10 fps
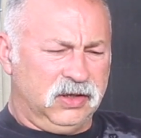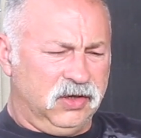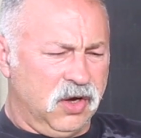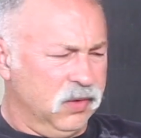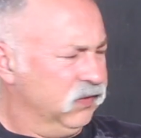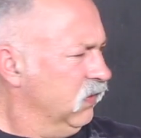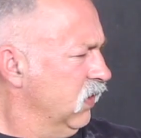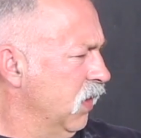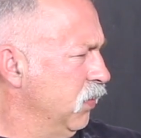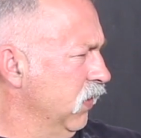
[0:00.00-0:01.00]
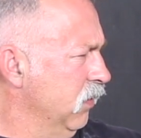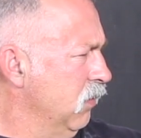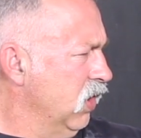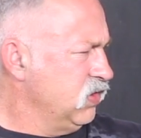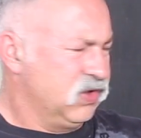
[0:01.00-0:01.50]
You always end up with a
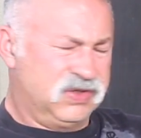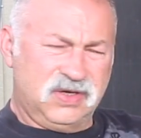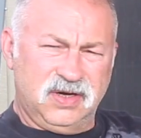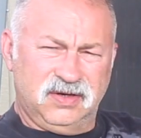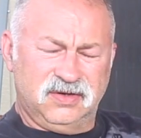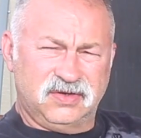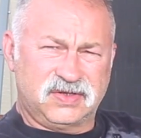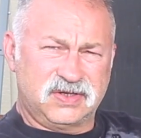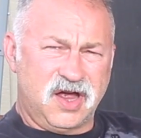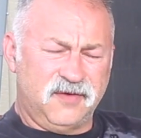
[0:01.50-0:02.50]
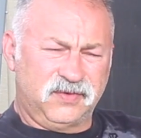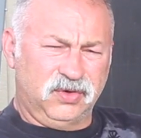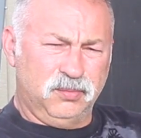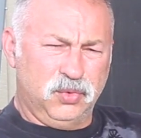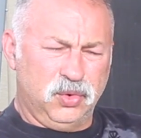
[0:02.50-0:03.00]
much
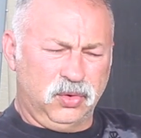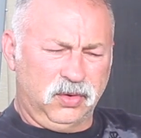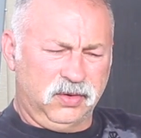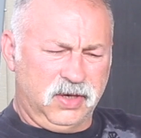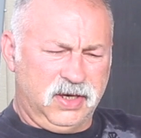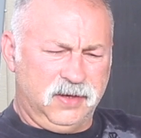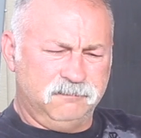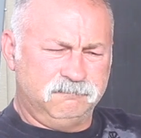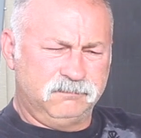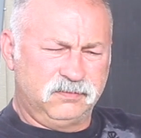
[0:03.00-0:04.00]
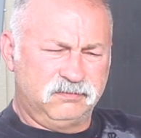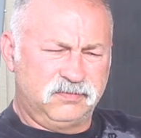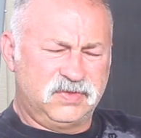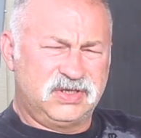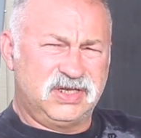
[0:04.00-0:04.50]
softer, more
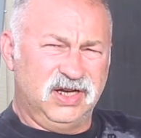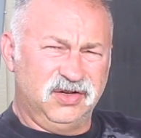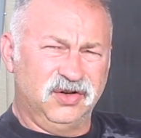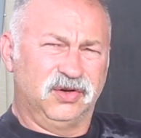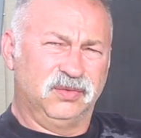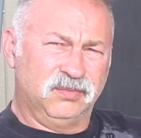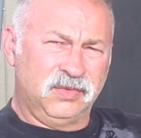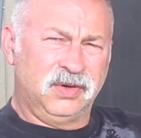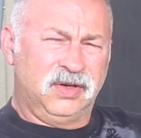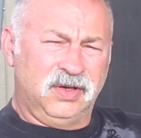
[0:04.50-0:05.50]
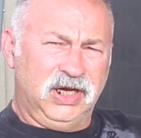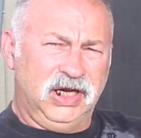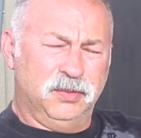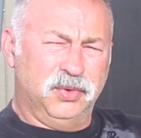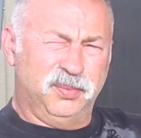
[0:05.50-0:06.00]
tender
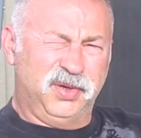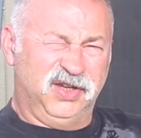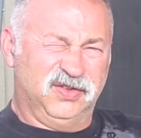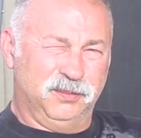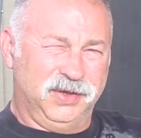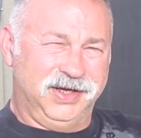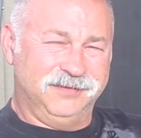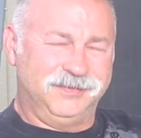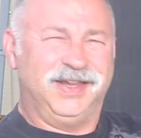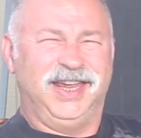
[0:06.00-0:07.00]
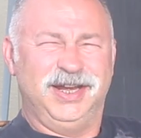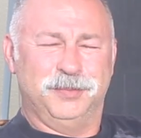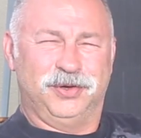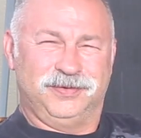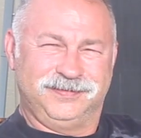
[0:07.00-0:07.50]
eatable piece of meat.
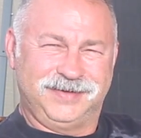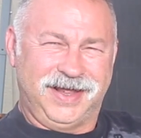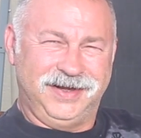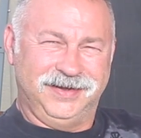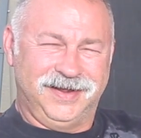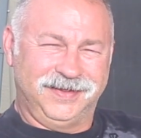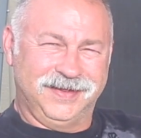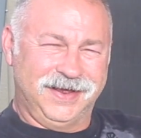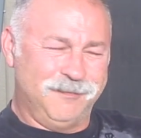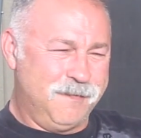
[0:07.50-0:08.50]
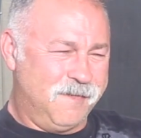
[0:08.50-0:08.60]
Eatable, how do you like that?